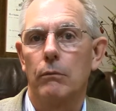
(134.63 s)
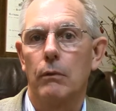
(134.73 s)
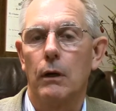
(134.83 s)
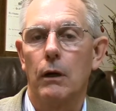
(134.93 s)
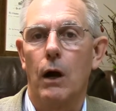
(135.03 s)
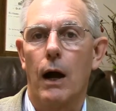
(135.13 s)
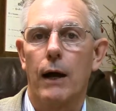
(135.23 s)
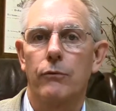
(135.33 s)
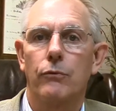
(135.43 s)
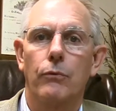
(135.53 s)
uh,
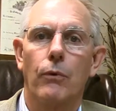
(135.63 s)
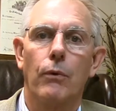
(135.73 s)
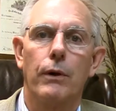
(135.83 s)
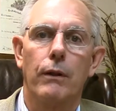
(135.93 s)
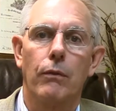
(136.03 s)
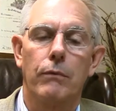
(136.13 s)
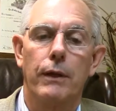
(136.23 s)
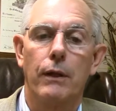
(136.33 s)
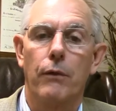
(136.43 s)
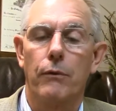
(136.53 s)
costs or any,
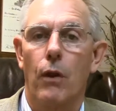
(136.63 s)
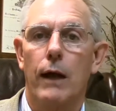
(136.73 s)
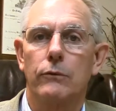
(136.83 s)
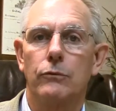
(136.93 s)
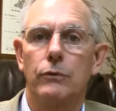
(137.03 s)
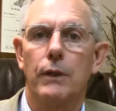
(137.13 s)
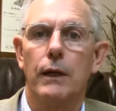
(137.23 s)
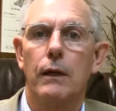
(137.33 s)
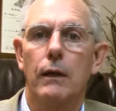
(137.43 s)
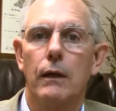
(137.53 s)
any, other losses that they